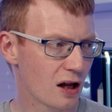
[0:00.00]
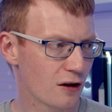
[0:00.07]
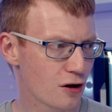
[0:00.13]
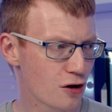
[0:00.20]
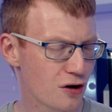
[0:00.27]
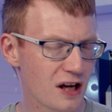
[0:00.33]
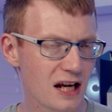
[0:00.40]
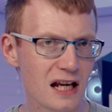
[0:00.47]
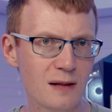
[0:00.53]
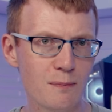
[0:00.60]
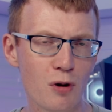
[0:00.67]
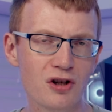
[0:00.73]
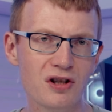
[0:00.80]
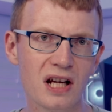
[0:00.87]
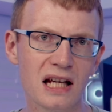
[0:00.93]
The other thing is
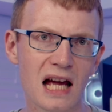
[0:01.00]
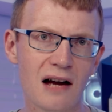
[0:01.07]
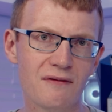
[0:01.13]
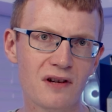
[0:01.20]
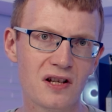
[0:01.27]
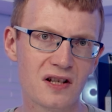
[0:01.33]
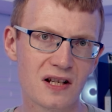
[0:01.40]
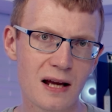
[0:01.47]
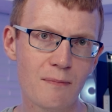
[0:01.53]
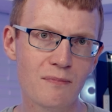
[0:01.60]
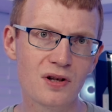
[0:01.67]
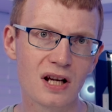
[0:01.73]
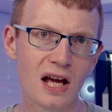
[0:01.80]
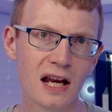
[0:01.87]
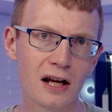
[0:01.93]
Montech haven't
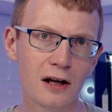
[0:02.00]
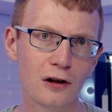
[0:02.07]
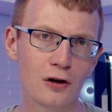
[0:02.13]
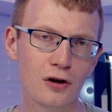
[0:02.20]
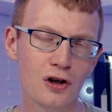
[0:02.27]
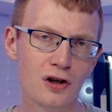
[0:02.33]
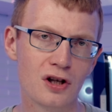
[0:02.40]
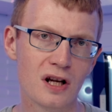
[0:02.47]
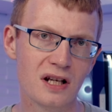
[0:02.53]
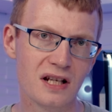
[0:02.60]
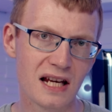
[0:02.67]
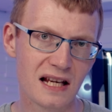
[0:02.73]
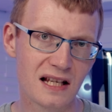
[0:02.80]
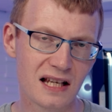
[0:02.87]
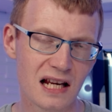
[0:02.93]
skimped and
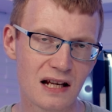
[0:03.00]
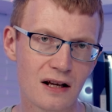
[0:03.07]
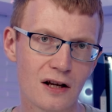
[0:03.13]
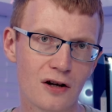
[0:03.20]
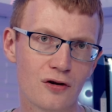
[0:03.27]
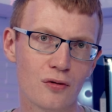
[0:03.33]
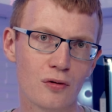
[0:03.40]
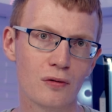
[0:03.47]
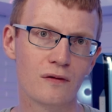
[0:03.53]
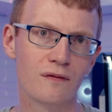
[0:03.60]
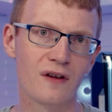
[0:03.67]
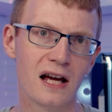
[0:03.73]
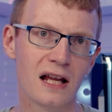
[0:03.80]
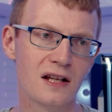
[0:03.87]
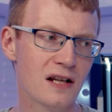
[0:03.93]
included D C controlled
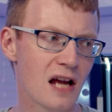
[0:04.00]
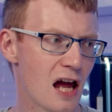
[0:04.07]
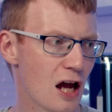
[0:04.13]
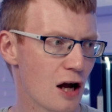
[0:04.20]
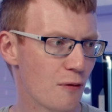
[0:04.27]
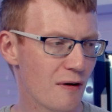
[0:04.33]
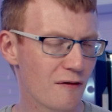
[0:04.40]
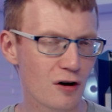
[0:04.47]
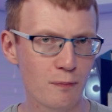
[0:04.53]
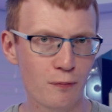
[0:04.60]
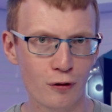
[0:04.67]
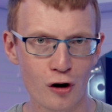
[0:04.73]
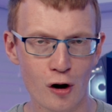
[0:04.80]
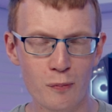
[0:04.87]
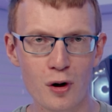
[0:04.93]
fans. We've got
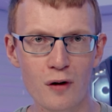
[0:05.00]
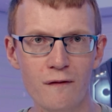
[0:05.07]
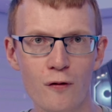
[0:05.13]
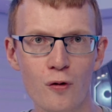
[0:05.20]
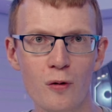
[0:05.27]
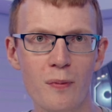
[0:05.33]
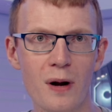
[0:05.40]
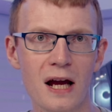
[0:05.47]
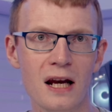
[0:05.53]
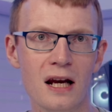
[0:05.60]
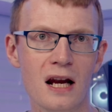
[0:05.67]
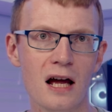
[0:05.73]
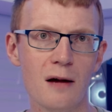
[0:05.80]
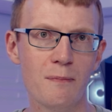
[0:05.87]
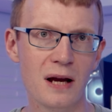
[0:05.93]
proper four
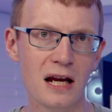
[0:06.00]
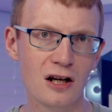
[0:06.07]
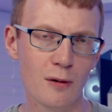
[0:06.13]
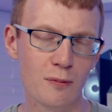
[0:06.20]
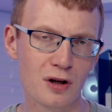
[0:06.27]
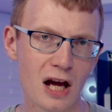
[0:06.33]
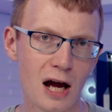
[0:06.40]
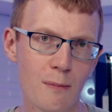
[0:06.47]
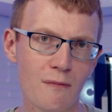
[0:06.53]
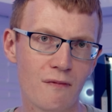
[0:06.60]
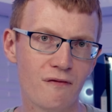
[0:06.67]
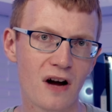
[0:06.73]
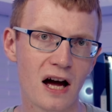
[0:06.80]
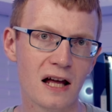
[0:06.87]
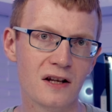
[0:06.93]
pin P W M
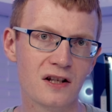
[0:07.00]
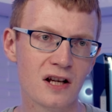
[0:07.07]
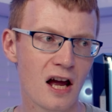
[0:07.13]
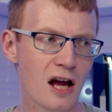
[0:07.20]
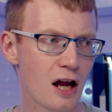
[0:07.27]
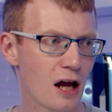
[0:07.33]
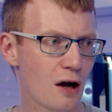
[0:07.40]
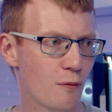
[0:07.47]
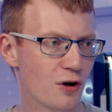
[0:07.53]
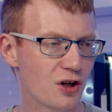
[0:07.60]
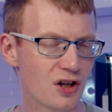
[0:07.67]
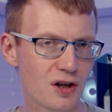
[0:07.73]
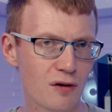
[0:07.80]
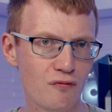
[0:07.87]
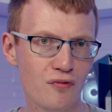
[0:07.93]
fans,
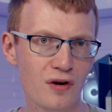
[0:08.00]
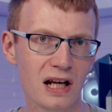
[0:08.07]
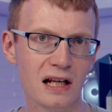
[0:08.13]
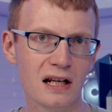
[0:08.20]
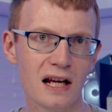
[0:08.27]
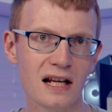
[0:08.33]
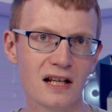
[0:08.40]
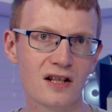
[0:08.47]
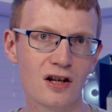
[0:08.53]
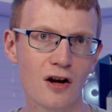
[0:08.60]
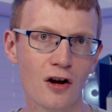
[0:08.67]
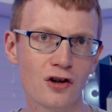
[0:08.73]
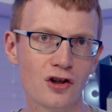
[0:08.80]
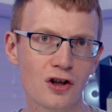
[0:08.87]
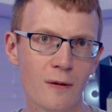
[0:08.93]
which is a really nice
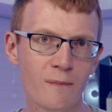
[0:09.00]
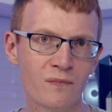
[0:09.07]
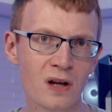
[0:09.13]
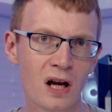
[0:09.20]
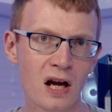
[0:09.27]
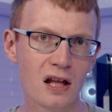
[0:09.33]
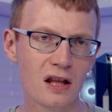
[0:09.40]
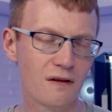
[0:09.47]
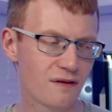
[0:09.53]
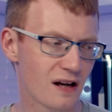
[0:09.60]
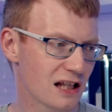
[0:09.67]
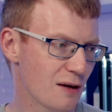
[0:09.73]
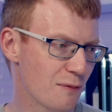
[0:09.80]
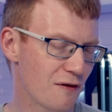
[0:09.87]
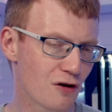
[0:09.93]
touch. The
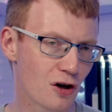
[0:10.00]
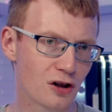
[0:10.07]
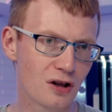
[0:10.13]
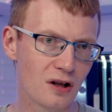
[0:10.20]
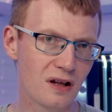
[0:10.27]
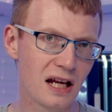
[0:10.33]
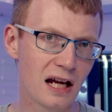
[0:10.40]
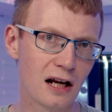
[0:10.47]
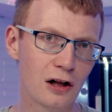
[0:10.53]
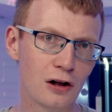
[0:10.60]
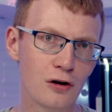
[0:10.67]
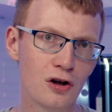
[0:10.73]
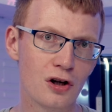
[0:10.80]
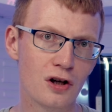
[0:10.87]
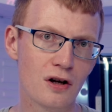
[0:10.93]
fact that we've got the
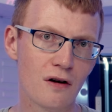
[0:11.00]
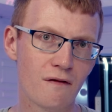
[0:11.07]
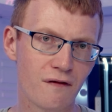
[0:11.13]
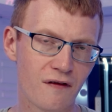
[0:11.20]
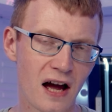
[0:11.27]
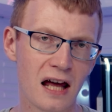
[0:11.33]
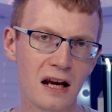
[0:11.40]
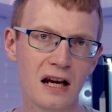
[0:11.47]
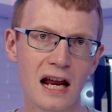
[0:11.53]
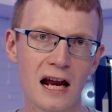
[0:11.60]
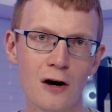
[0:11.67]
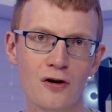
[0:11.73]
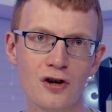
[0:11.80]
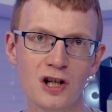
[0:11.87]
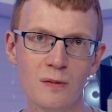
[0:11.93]
included fan and
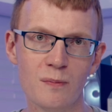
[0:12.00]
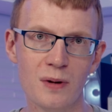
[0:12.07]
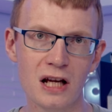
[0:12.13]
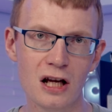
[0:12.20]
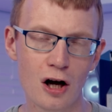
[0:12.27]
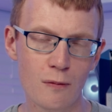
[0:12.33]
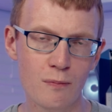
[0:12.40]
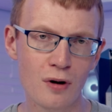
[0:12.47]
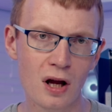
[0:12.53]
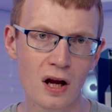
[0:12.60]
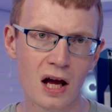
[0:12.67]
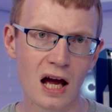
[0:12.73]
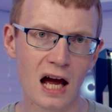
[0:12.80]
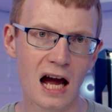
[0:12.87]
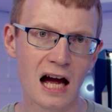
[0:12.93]
A R G B hub,
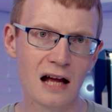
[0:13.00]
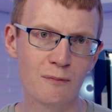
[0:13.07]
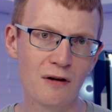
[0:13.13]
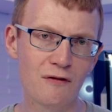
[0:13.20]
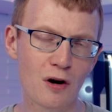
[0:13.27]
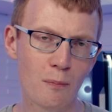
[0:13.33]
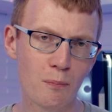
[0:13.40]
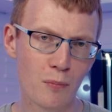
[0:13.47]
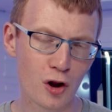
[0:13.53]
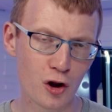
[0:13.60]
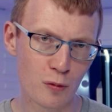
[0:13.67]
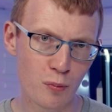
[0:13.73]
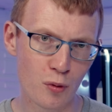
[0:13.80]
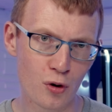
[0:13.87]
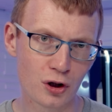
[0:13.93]
and we've got
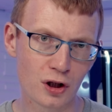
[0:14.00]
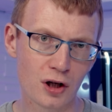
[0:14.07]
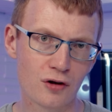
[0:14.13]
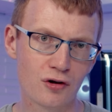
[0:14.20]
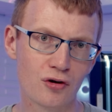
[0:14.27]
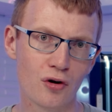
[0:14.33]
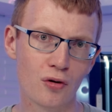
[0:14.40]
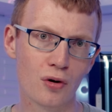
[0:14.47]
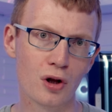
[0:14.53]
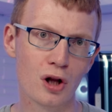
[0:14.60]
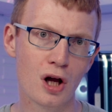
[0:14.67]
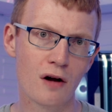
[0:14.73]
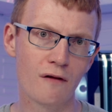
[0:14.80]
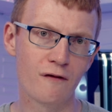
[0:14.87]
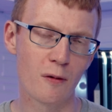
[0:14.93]
motherboard control
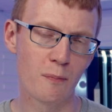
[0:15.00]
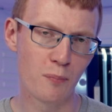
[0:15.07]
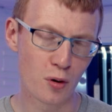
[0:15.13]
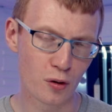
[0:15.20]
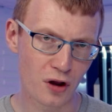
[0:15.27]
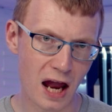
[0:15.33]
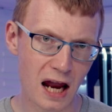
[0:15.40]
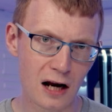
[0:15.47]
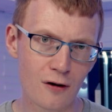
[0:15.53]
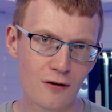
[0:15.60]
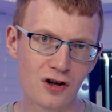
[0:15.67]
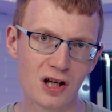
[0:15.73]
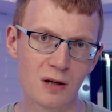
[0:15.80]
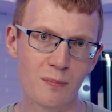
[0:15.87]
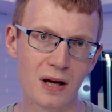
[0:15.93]
for both A
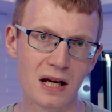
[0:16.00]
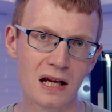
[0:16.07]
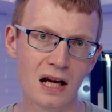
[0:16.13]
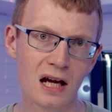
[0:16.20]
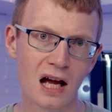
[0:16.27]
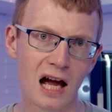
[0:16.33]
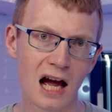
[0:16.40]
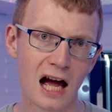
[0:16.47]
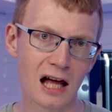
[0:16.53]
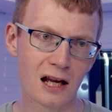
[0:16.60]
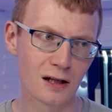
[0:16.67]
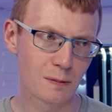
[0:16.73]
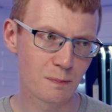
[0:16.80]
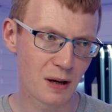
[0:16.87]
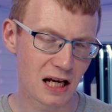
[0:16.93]
R G B
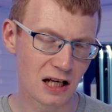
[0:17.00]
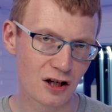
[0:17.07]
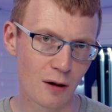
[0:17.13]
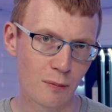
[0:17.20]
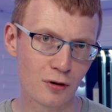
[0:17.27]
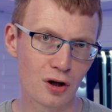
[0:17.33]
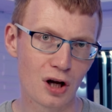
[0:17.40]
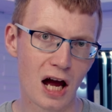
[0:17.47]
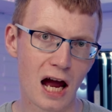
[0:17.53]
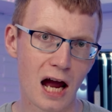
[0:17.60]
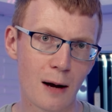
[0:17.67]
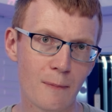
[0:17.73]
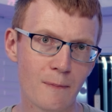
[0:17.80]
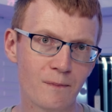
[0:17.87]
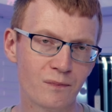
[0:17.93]
and P W
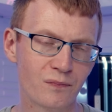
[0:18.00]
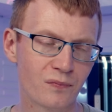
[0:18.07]
M.